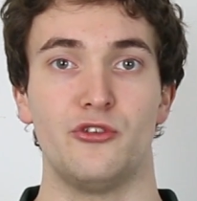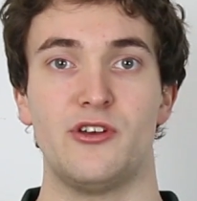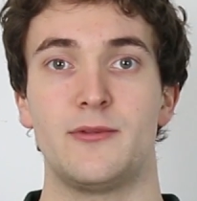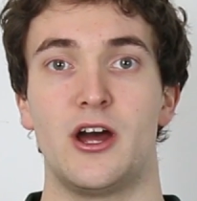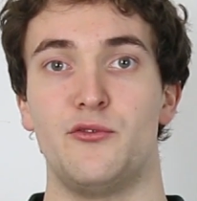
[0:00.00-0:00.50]

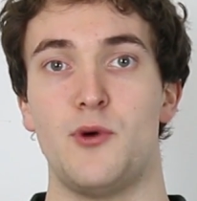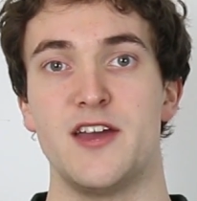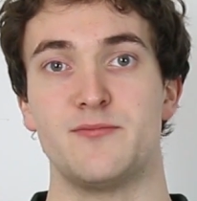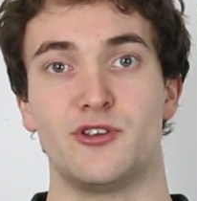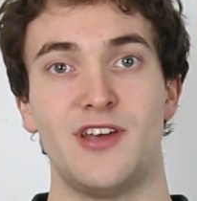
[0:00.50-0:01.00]
some kind of way
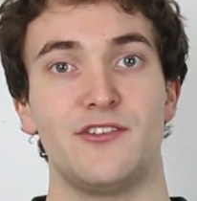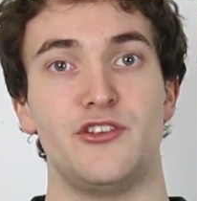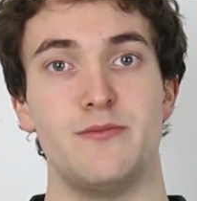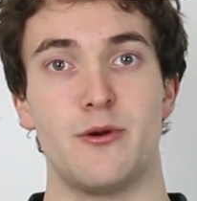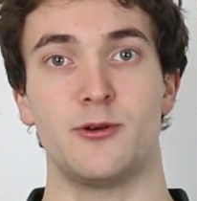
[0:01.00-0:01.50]
of
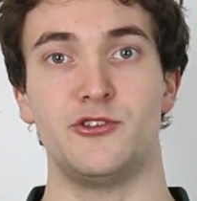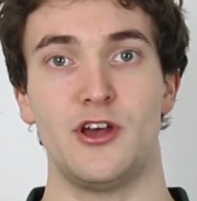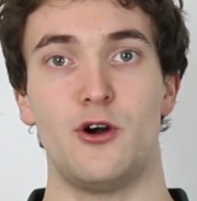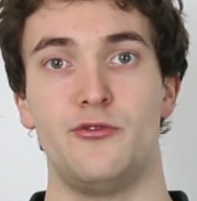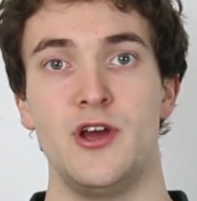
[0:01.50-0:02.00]
protecting the mirror
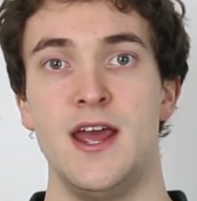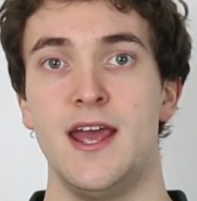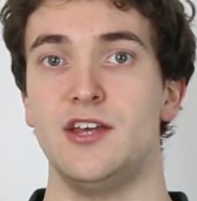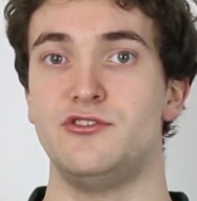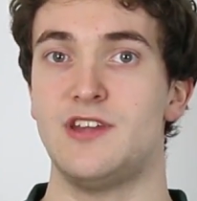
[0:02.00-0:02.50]
itself
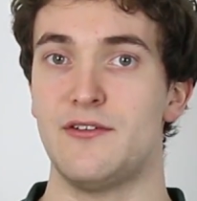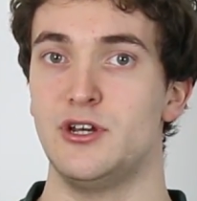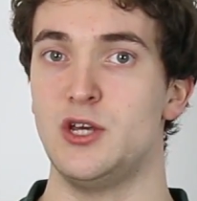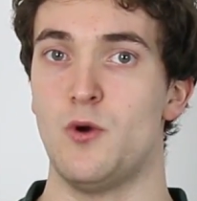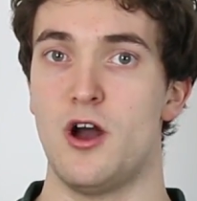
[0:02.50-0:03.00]
is
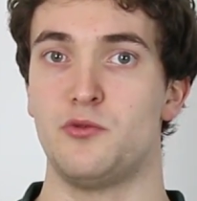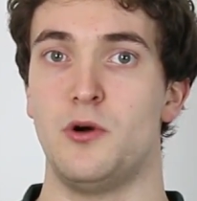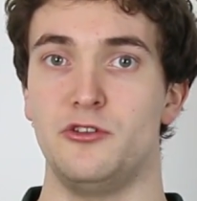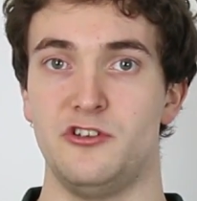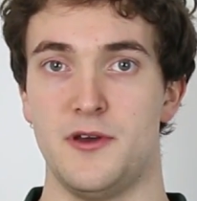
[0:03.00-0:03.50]
definitely
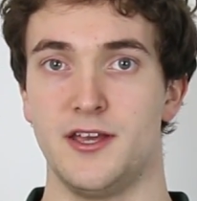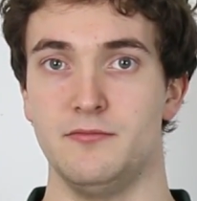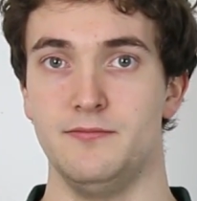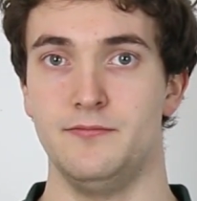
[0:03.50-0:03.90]
worthwhile doing.